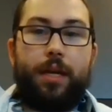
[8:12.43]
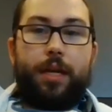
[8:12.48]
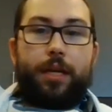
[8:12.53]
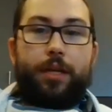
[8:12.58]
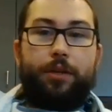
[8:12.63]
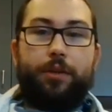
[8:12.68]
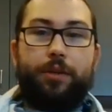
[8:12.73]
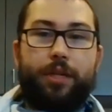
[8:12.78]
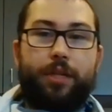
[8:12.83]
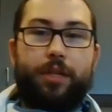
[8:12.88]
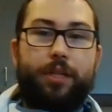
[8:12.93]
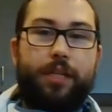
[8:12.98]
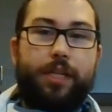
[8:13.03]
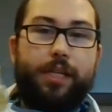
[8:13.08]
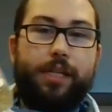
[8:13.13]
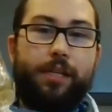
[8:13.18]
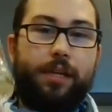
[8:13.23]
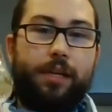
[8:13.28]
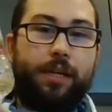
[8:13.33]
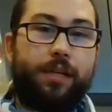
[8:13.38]
You're gonna
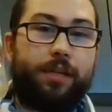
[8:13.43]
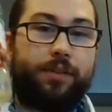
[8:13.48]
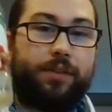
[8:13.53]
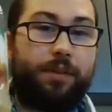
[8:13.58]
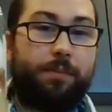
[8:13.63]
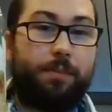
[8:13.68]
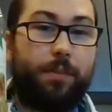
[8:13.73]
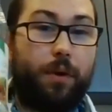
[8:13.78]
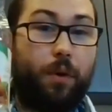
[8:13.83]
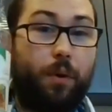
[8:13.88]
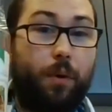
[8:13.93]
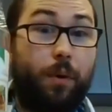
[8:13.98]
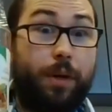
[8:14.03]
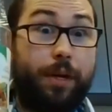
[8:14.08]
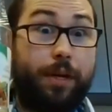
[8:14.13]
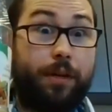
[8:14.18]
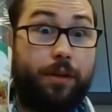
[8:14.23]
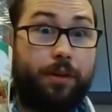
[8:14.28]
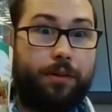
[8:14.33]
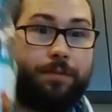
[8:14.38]
need some
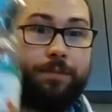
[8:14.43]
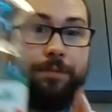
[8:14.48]
oil.